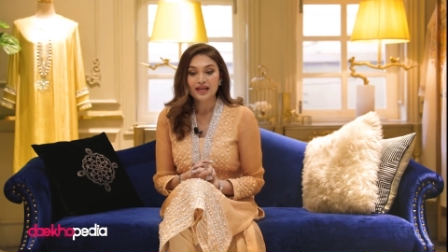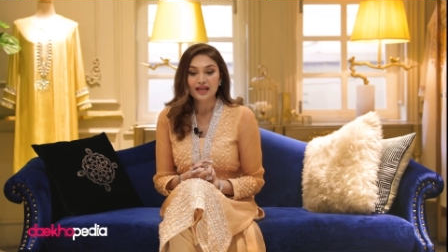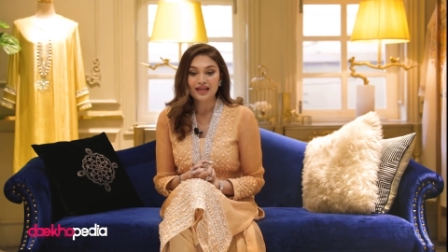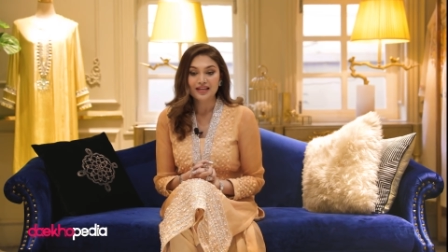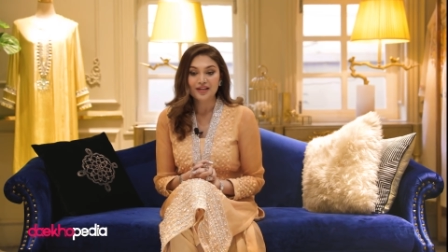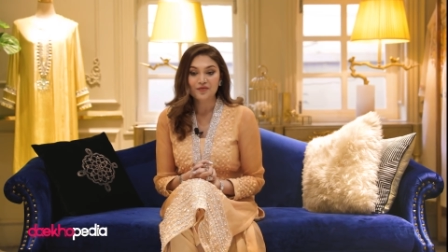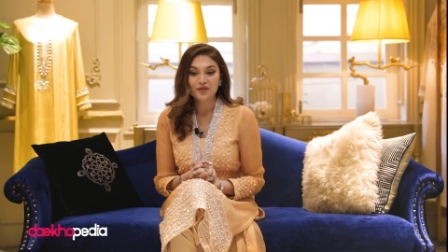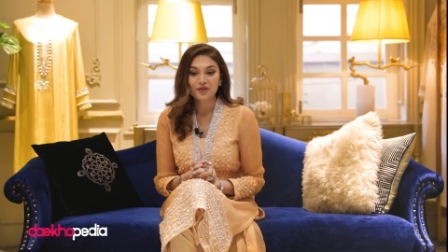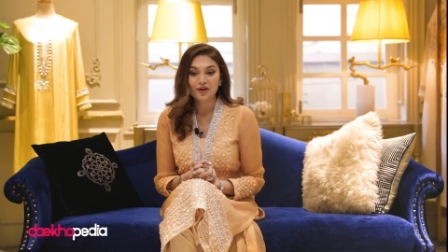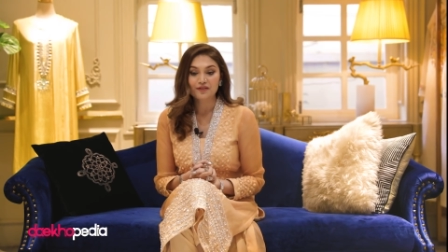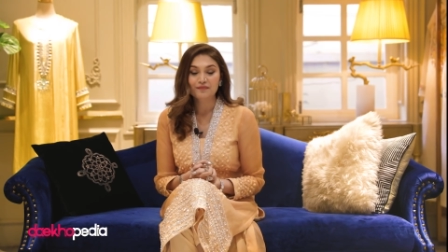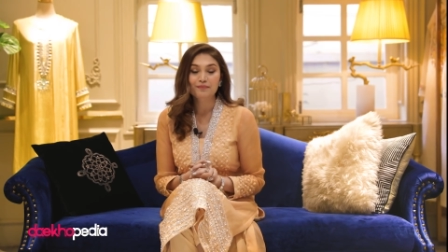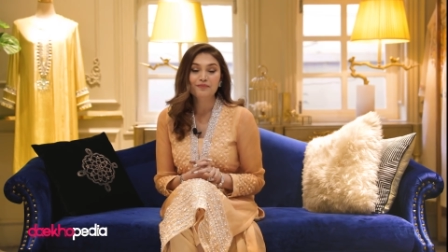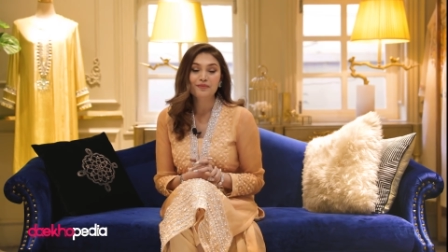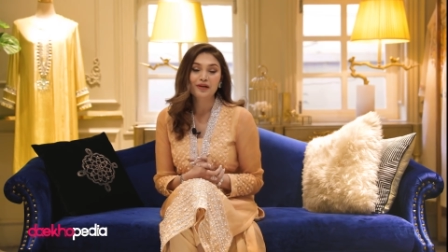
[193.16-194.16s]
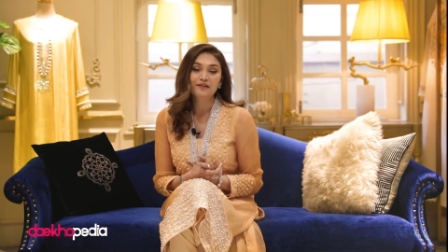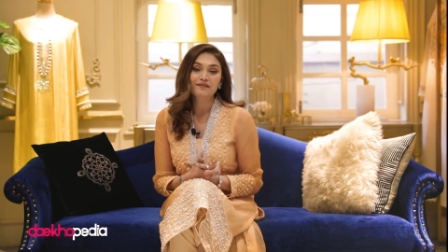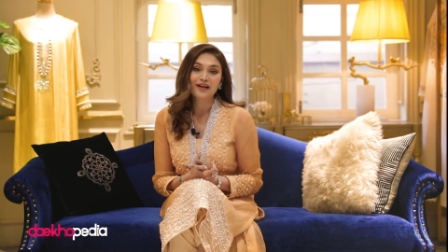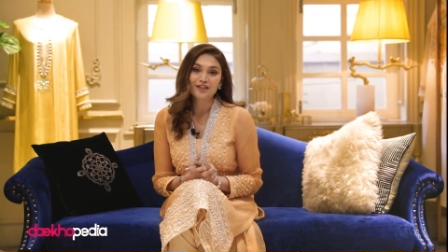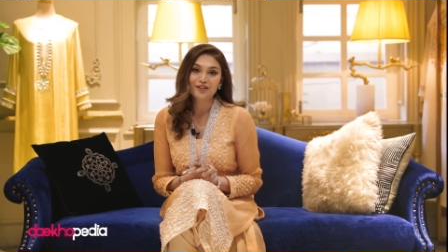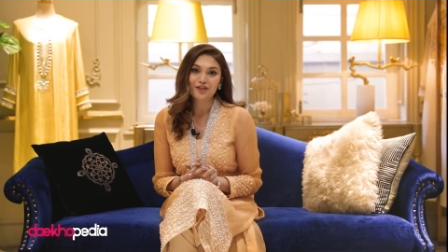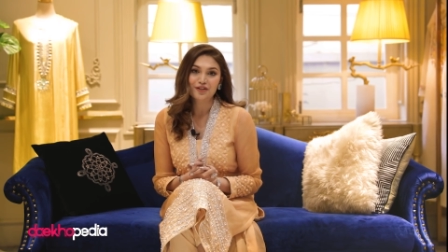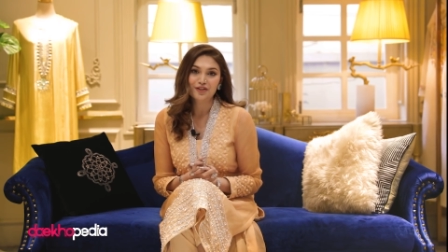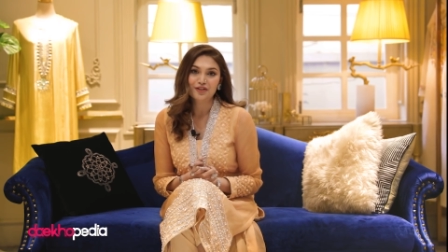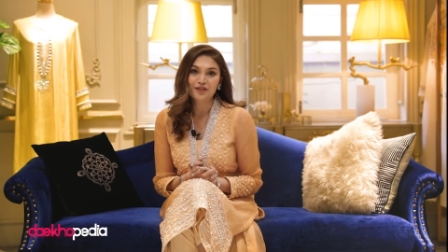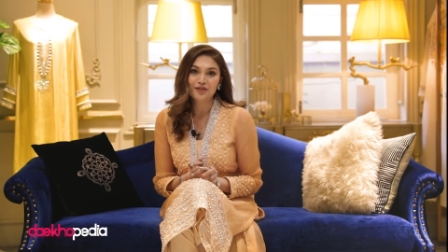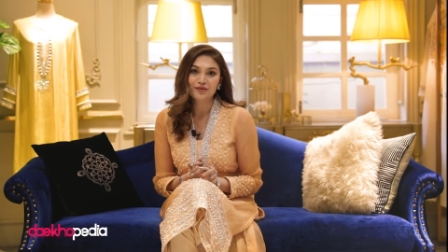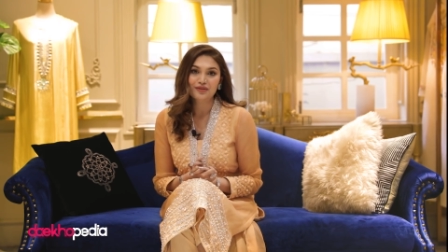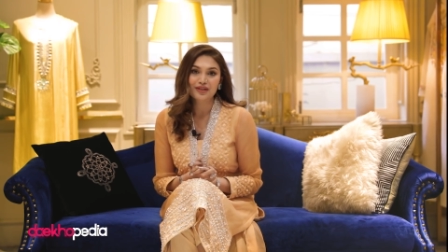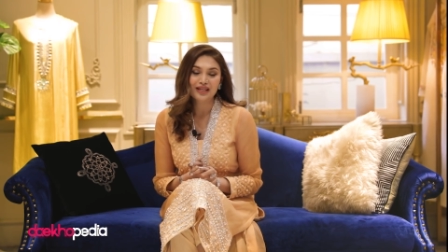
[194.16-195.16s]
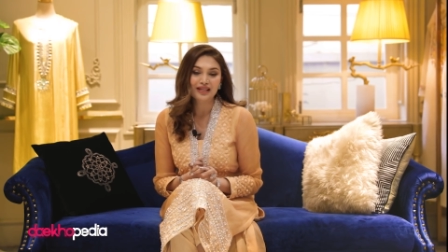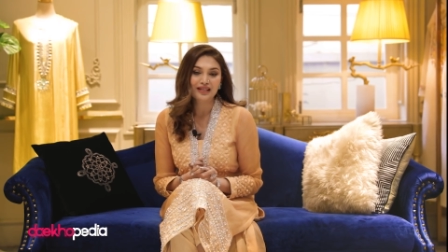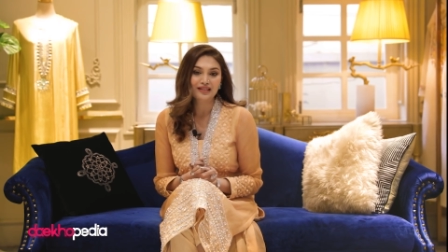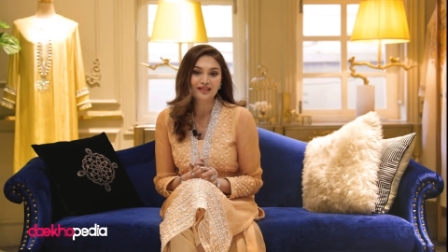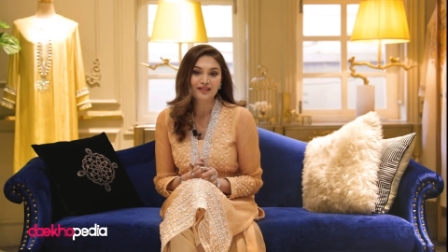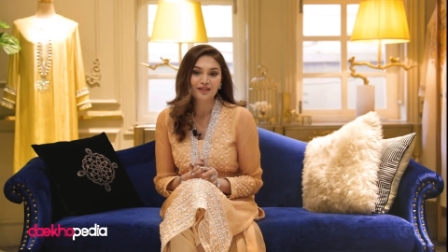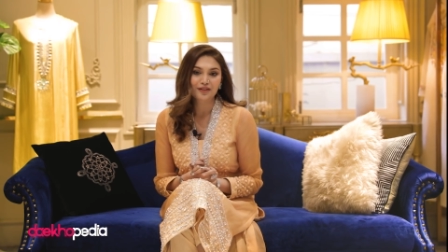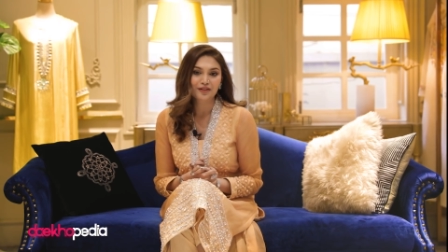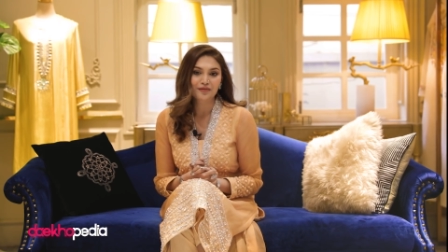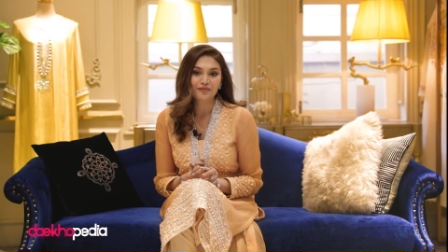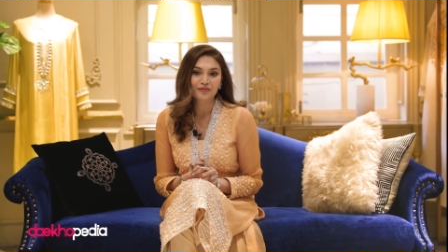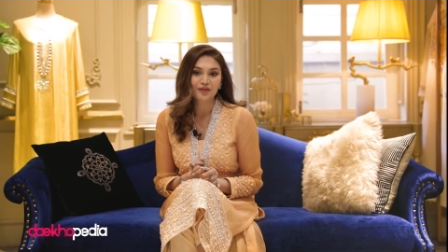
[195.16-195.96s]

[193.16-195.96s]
and it was called Pearl Fashion Institute and uh,